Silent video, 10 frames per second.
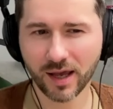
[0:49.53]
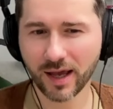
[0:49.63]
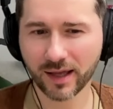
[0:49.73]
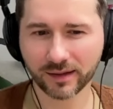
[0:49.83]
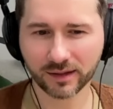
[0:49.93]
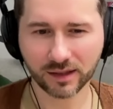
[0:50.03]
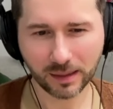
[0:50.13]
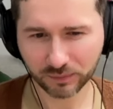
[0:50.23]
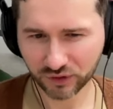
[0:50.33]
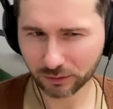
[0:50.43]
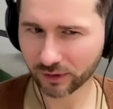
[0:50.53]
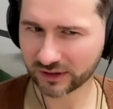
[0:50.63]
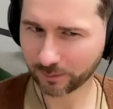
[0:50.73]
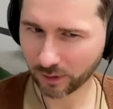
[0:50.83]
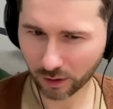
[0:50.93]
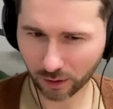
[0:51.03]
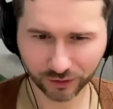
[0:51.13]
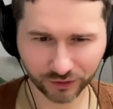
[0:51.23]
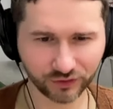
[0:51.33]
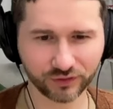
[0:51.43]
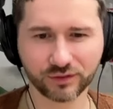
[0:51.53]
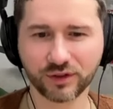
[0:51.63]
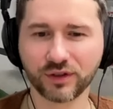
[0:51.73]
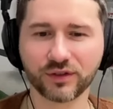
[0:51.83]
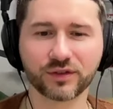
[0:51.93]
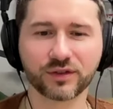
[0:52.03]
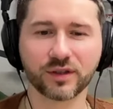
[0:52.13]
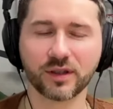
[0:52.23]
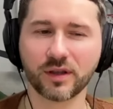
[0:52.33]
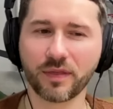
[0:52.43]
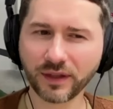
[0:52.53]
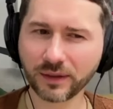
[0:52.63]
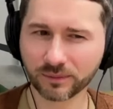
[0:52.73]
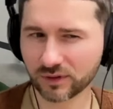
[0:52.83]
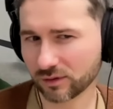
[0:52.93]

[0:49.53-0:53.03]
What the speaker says: and Club Zero explores these themes.